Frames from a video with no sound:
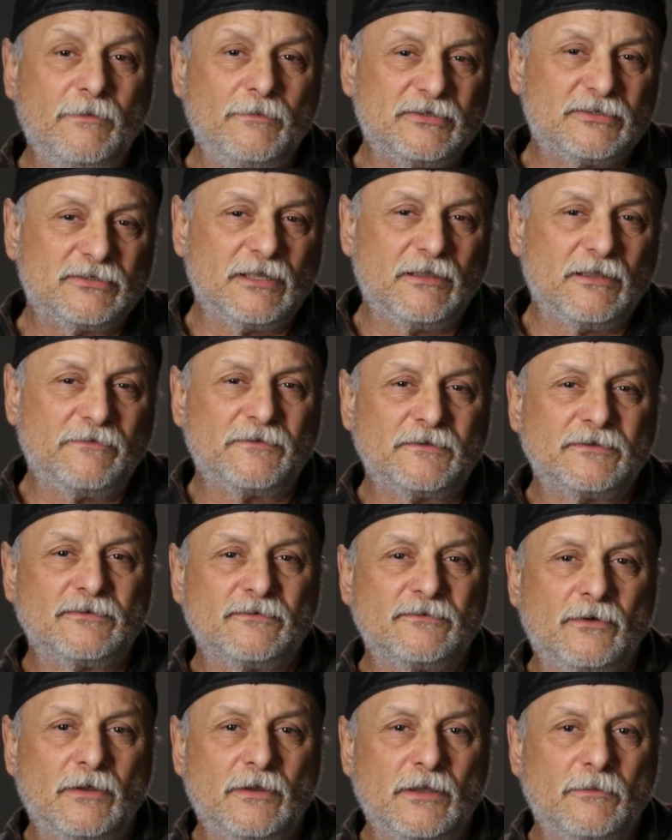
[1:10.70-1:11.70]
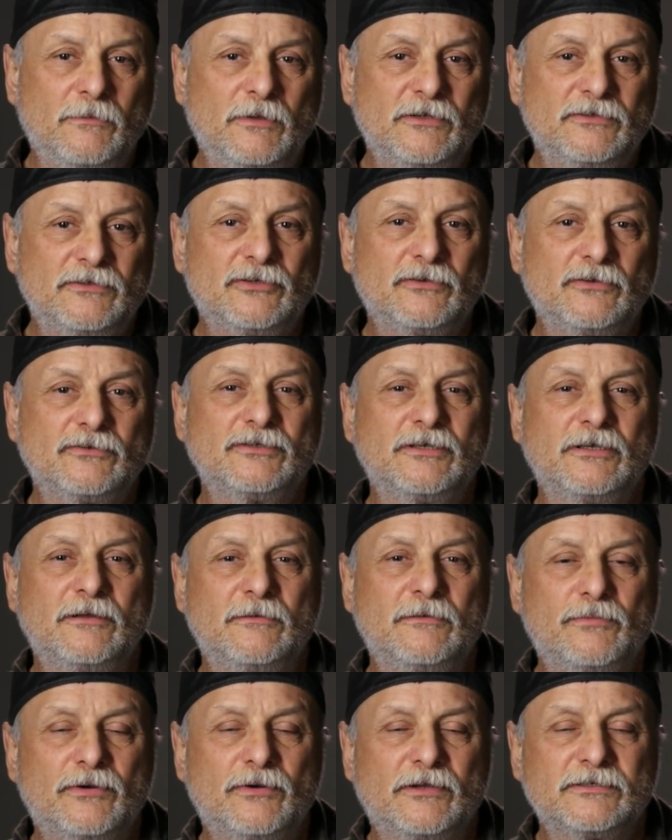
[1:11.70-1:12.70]
thing is that the photographer that
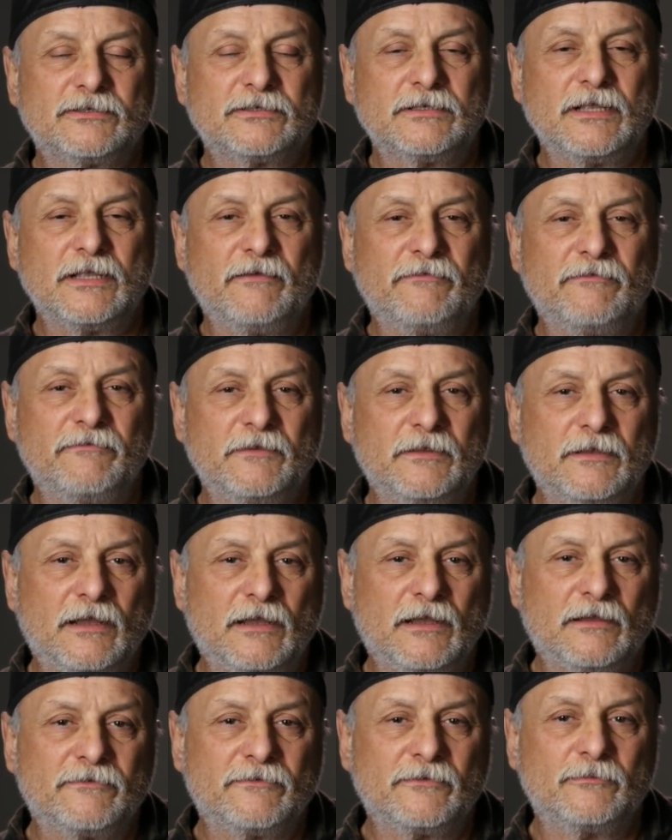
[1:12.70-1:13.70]
took the photo, he had